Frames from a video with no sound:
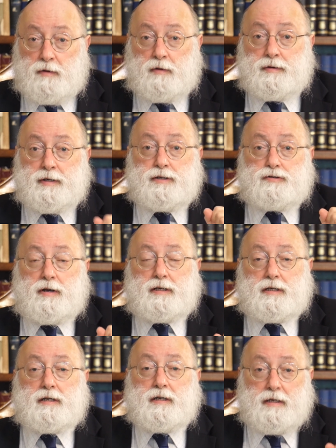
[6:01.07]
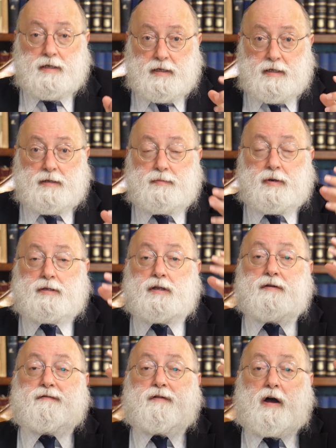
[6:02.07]
own interests, but the
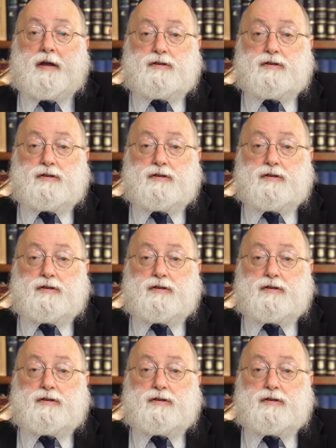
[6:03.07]
divine,